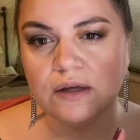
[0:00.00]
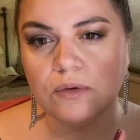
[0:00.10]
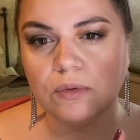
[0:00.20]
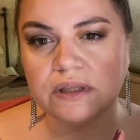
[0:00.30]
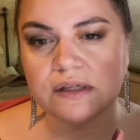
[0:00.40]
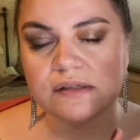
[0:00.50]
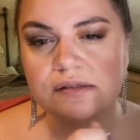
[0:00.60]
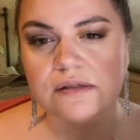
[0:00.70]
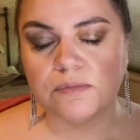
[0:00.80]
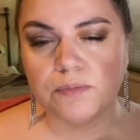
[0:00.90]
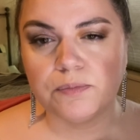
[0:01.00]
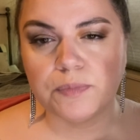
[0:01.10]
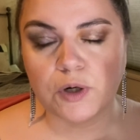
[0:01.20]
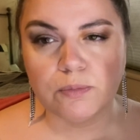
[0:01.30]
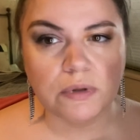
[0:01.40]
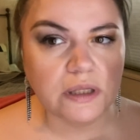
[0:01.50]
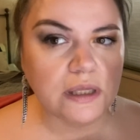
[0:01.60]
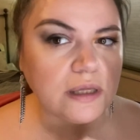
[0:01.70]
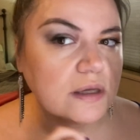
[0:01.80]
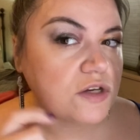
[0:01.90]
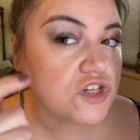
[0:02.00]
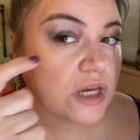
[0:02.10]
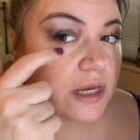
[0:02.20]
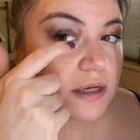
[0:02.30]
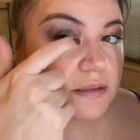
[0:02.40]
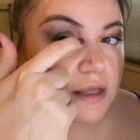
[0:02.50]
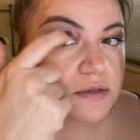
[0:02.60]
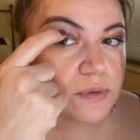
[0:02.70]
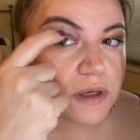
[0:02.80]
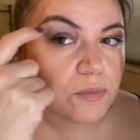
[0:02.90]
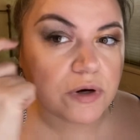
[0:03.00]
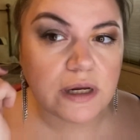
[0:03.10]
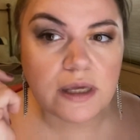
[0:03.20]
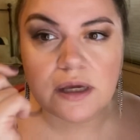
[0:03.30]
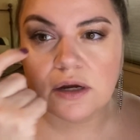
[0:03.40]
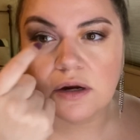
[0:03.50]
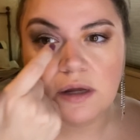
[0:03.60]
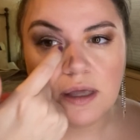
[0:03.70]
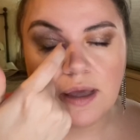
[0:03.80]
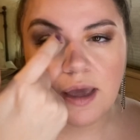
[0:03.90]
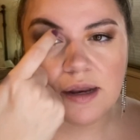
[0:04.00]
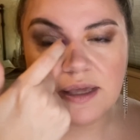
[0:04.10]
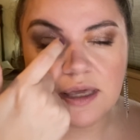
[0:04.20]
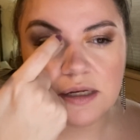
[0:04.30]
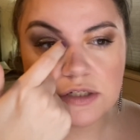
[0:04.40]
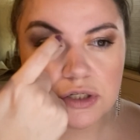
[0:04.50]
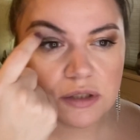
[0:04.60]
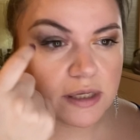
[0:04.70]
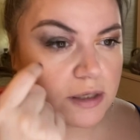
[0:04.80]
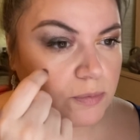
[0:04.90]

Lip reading: with this purpley shade, and that's what I'm wearing here. And again, I took like a